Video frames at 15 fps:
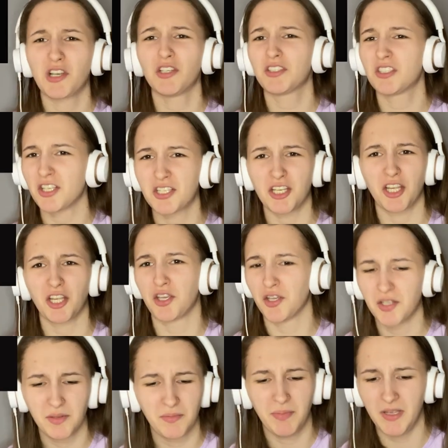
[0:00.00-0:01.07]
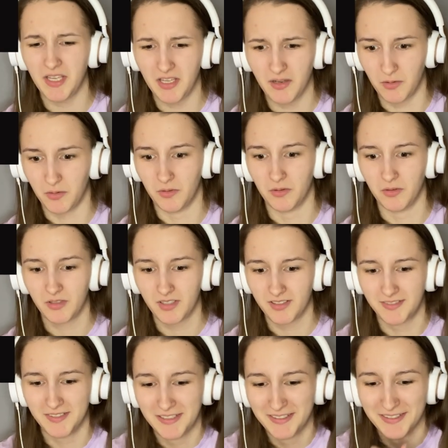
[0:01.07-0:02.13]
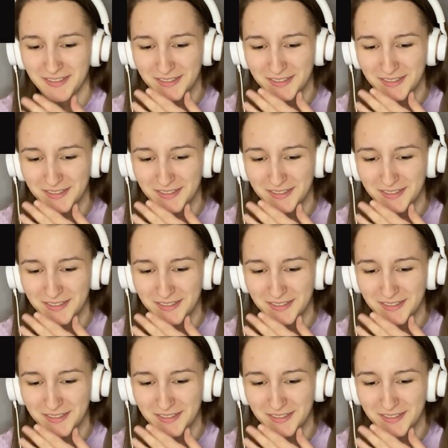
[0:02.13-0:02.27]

Such a good beat. Rampage,